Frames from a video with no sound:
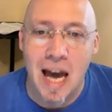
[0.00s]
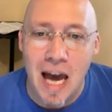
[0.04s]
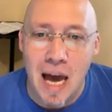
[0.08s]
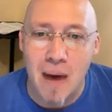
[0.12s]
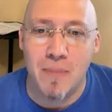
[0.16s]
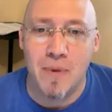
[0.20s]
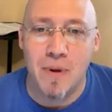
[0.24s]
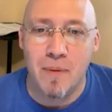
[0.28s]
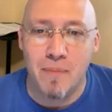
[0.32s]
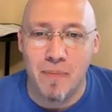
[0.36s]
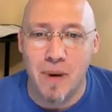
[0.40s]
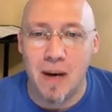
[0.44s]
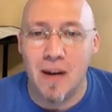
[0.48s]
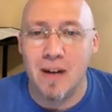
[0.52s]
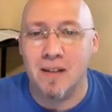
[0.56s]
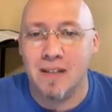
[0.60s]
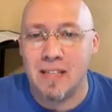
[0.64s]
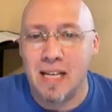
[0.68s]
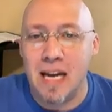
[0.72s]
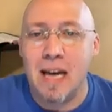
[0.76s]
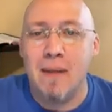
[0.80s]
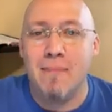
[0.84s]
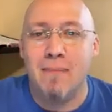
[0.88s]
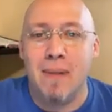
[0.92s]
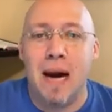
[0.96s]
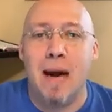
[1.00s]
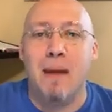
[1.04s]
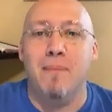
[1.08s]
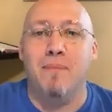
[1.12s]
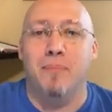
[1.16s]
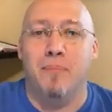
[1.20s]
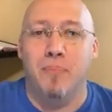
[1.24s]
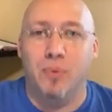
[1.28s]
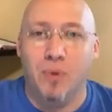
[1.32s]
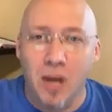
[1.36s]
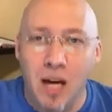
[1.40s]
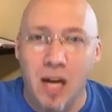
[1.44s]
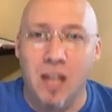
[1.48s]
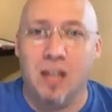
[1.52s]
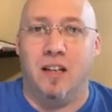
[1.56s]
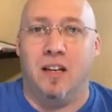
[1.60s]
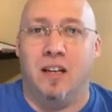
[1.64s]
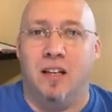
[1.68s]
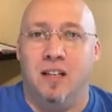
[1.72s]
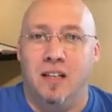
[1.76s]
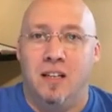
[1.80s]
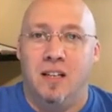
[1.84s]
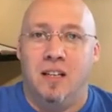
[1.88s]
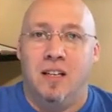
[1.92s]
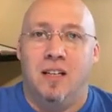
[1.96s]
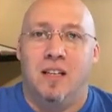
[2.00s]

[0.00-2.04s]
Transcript: Happy birthday, my brother.